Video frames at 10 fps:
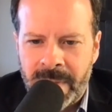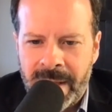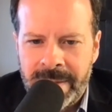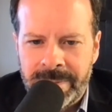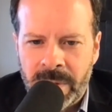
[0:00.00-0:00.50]

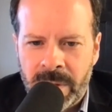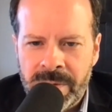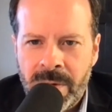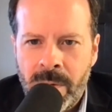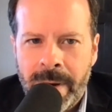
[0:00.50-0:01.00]
a
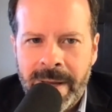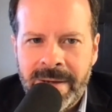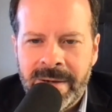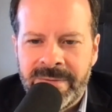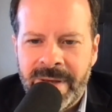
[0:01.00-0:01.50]

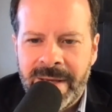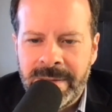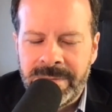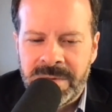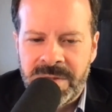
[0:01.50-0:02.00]
earthquake of
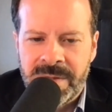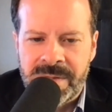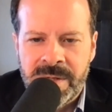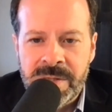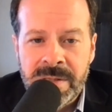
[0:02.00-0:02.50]
a
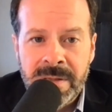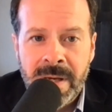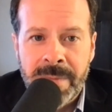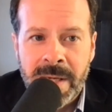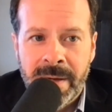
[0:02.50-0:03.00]
decision
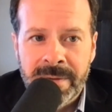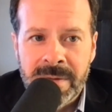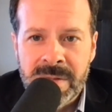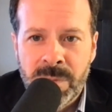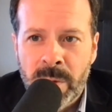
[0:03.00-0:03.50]
coming out
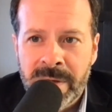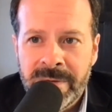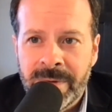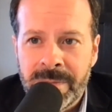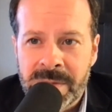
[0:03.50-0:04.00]
this
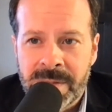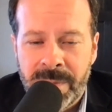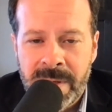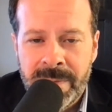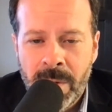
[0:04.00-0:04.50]
morning from the
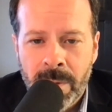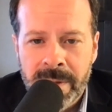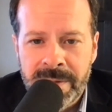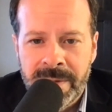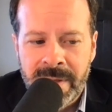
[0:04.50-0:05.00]
Supreme
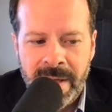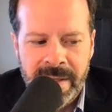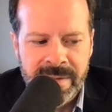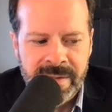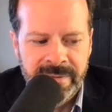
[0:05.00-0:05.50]
Court in the
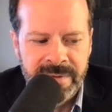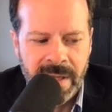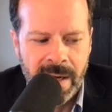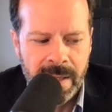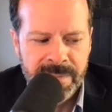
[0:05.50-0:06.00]
case of
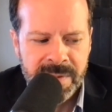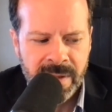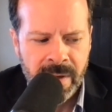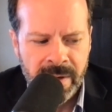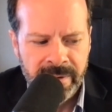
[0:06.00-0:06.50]

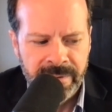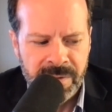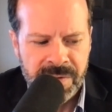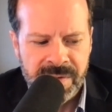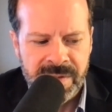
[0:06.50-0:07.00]
Dobbs
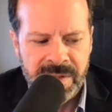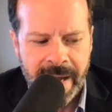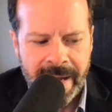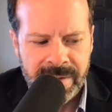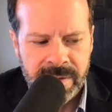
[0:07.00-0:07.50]
versus
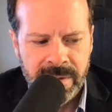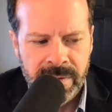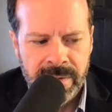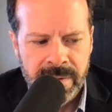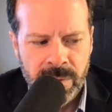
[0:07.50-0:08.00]

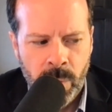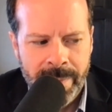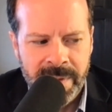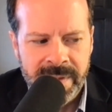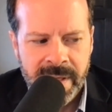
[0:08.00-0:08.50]
Jackson
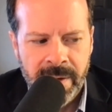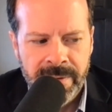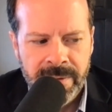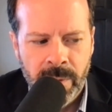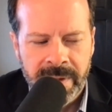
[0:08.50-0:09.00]
Women's
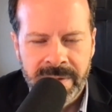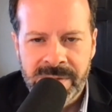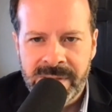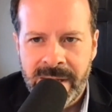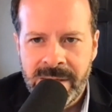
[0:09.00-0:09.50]
Health
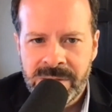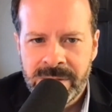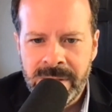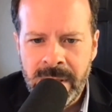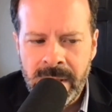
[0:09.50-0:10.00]

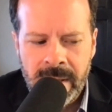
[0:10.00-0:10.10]
Organization.